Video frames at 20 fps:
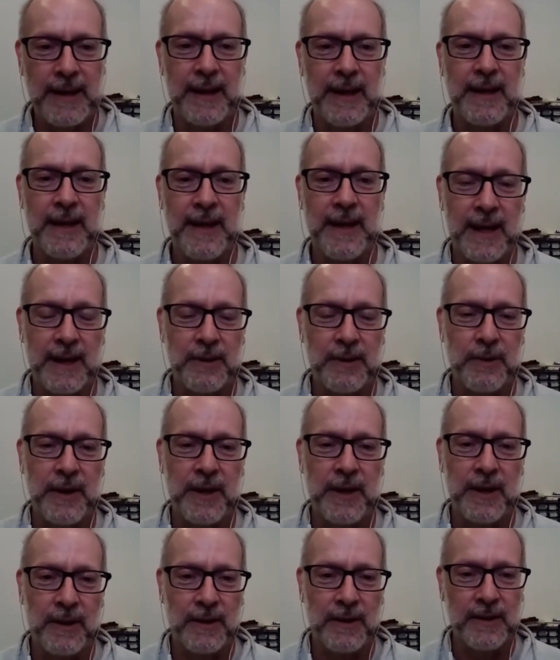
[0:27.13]
the
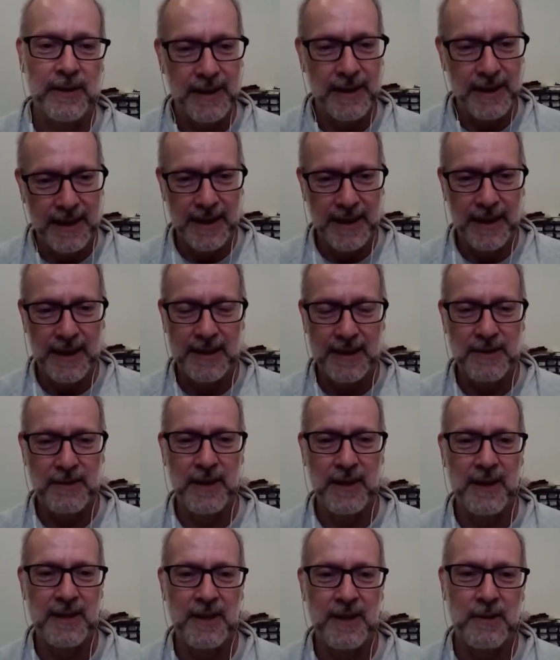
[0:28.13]
Arduino. The screen
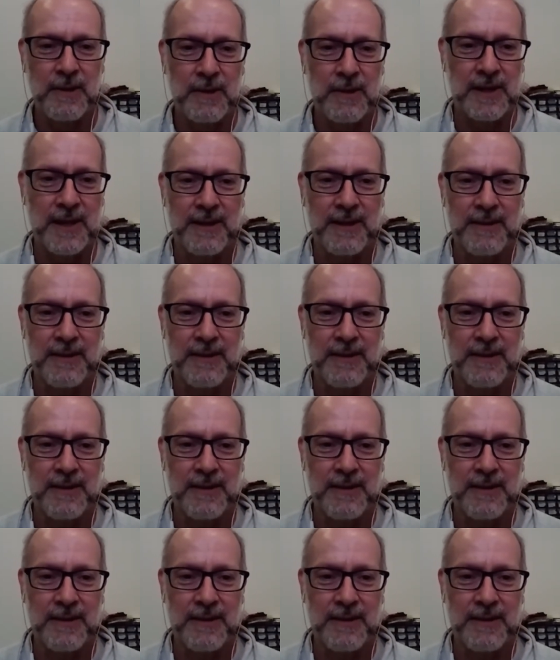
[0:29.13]
is yours.